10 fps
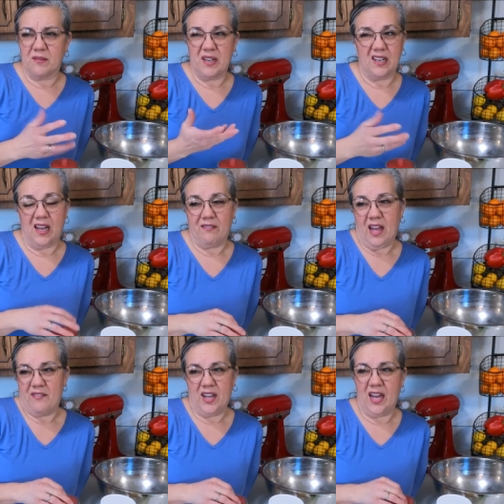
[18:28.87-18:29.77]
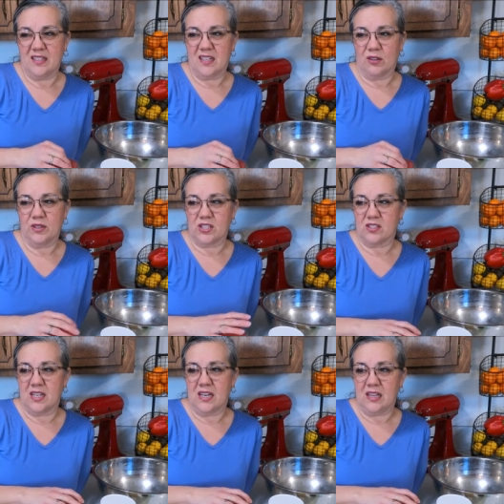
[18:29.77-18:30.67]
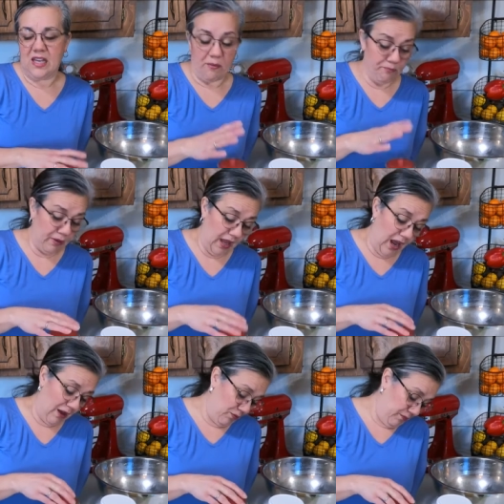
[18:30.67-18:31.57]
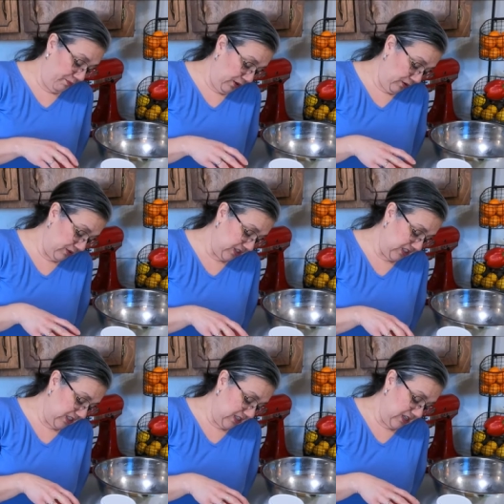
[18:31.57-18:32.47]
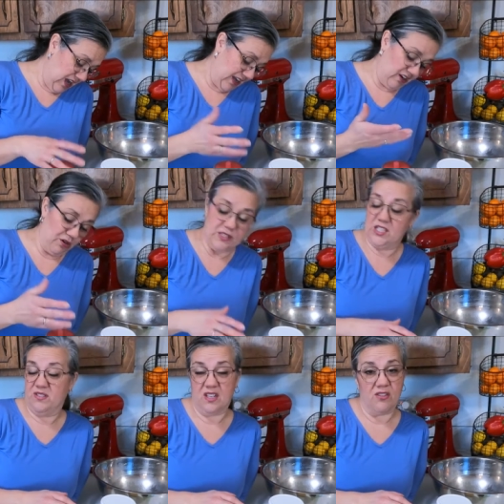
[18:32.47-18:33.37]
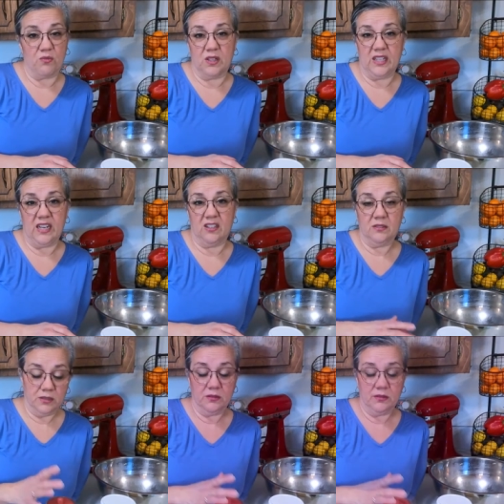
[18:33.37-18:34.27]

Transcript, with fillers: I mean, I, I haven't had a ton of questions on anything yet, but I will post I can always do another one later.